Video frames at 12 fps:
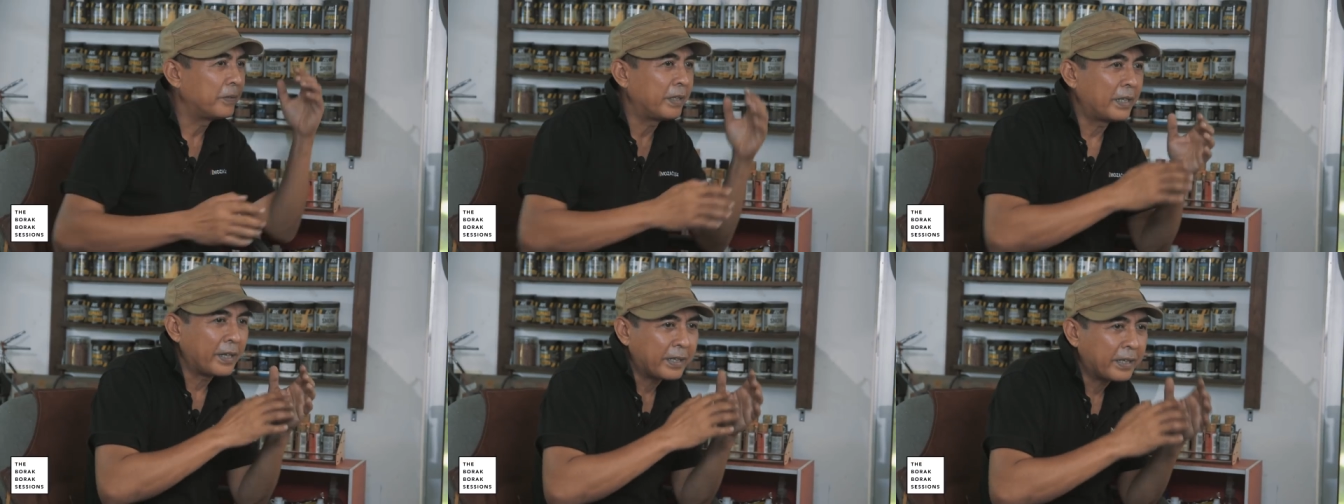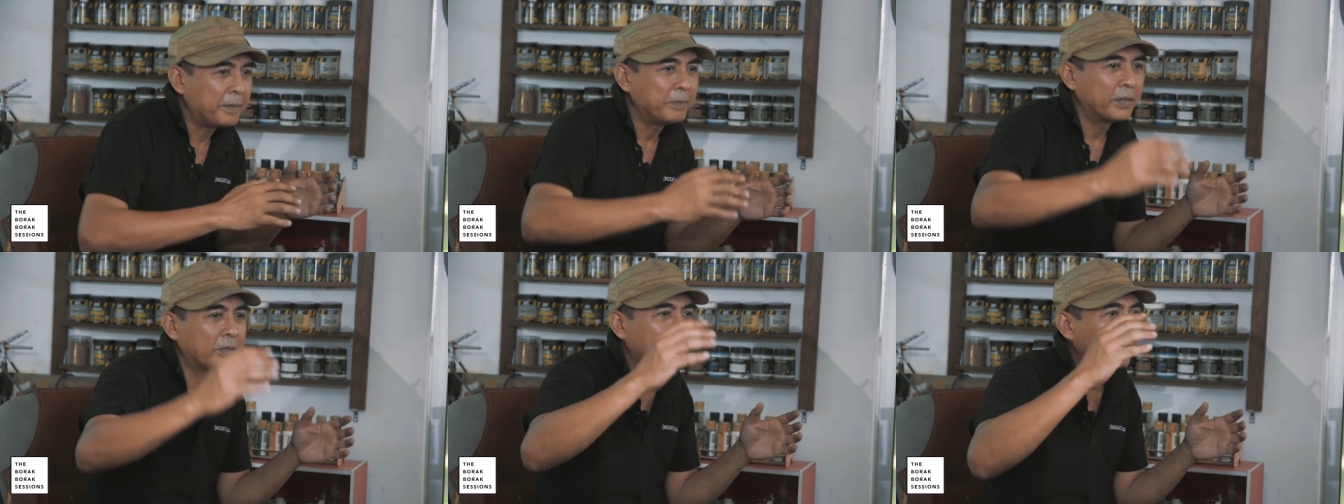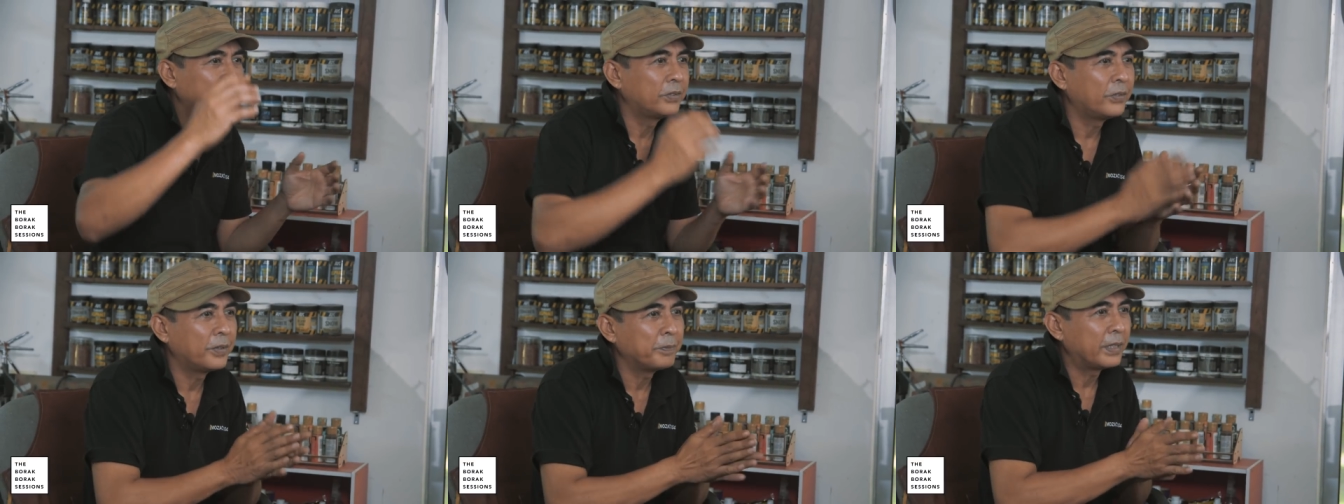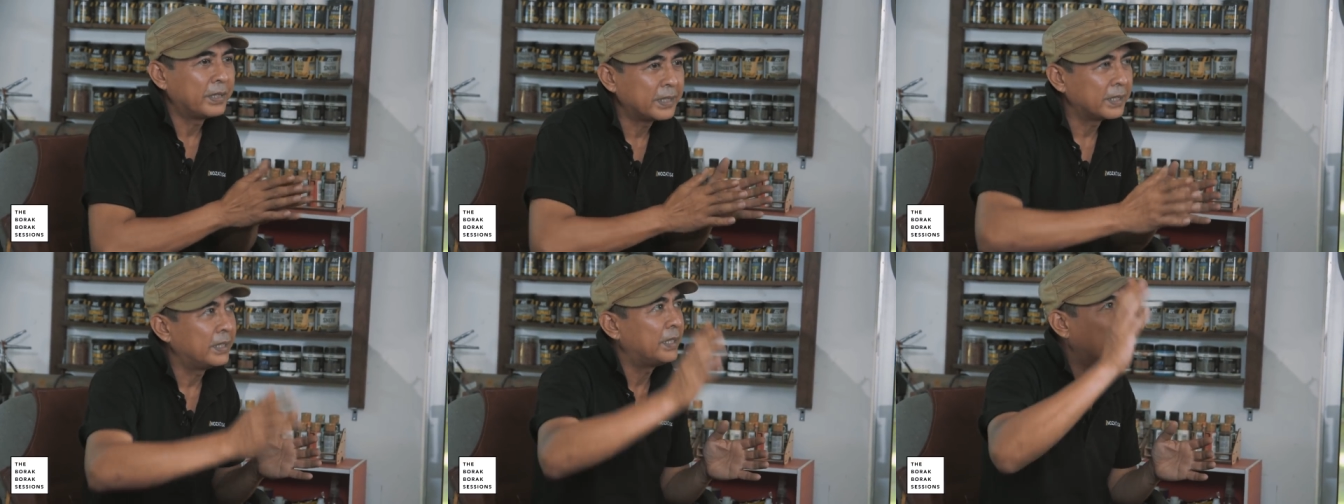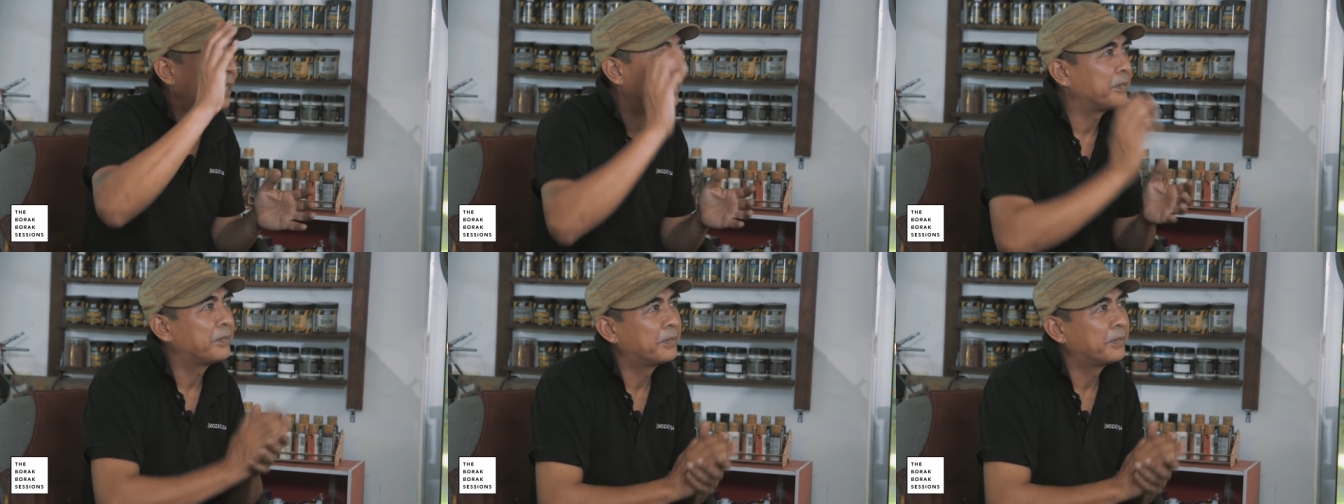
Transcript: that I came across during my journey in life.